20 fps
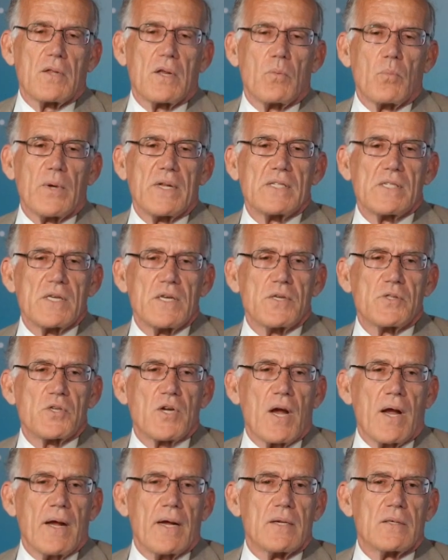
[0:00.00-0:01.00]
then we'd see
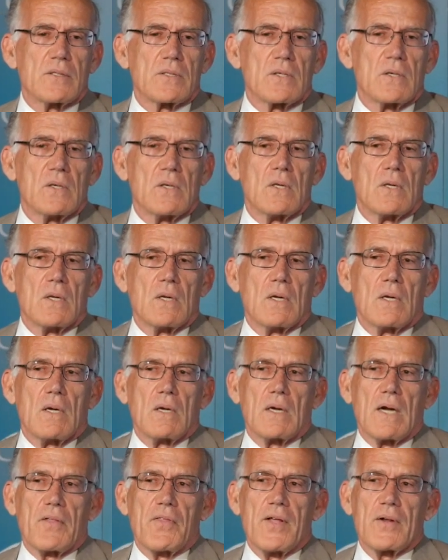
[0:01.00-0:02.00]
change.
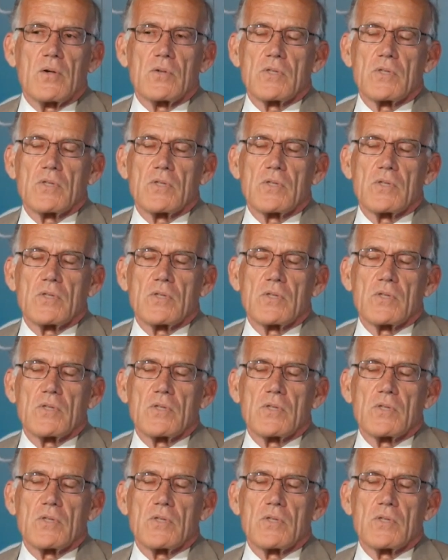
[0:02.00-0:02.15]
And I think